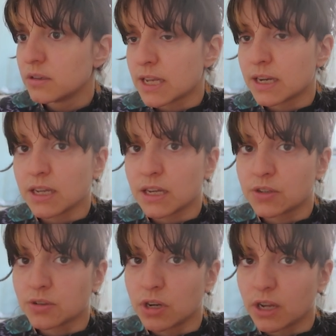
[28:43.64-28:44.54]
Sadly, I
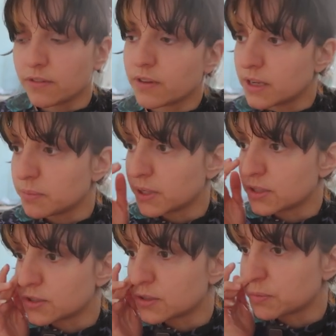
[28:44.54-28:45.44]
do not have any
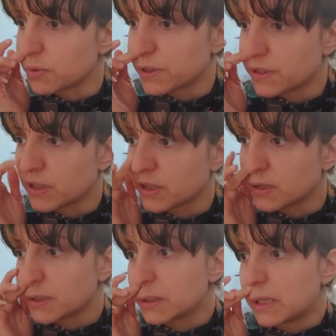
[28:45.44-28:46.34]
pictures with
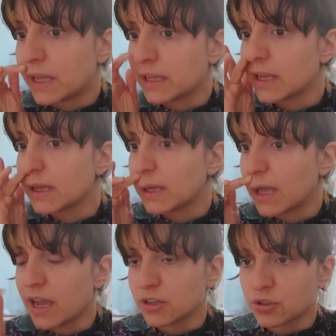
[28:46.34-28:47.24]
like
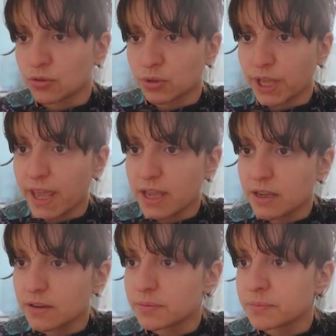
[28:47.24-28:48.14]
actual
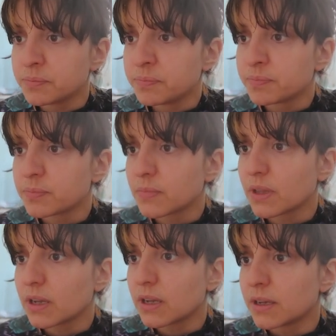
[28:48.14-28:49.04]
cake.
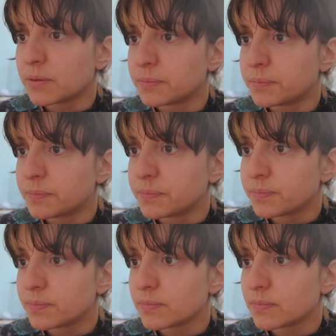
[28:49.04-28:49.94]
And
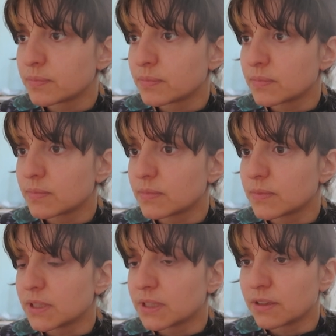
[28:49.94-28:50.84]

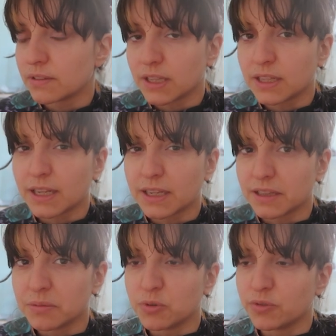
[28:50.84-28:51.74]
I think like
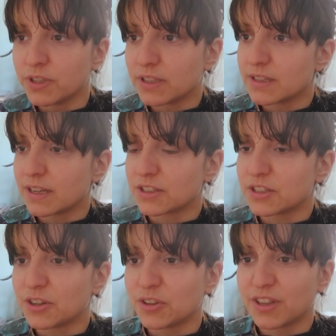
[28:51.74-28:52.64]
in the movie, it's
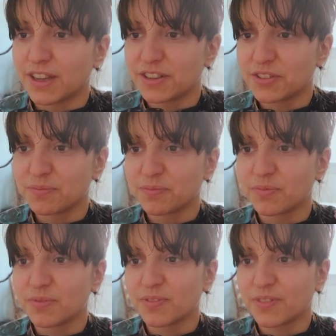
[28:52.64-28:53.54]
actually not that.
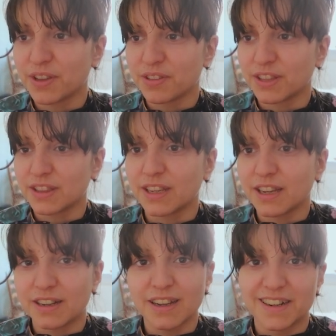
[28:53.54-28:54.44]
I think they
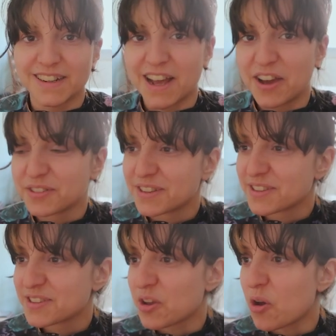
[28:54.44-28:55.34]
kind of cut it out.
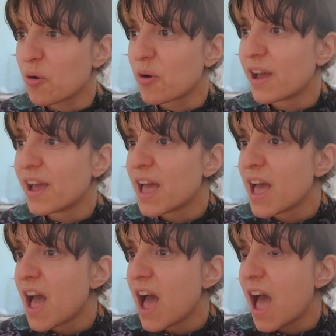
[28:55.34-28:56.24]
So
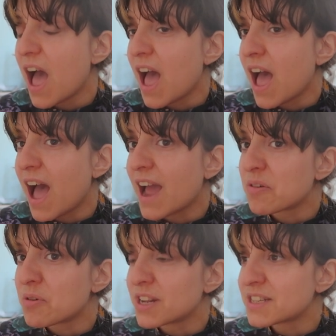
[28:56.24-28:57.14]
I
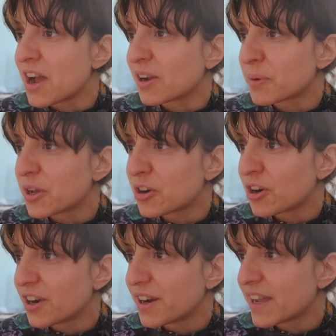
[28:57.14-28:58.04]
don't want to talk about
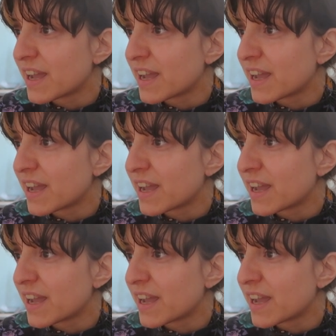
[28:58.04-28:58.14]
her.